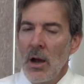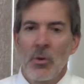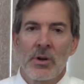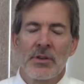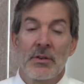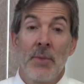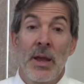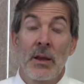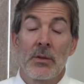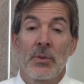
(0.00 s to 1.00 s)
worked as a
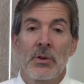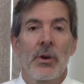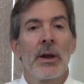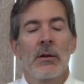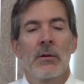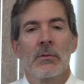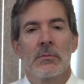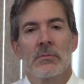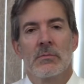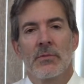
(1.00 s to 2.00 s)
management trainer
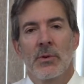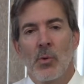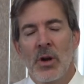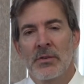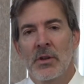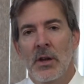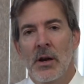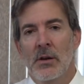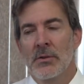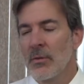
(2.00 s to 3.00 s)
for
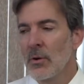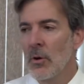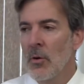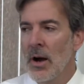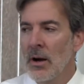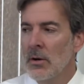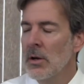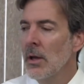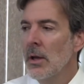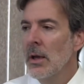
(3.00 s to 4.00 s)
Westinghouse for a while,
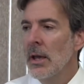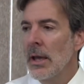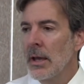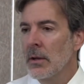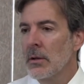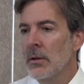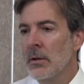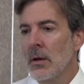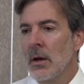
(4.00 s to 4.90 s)
and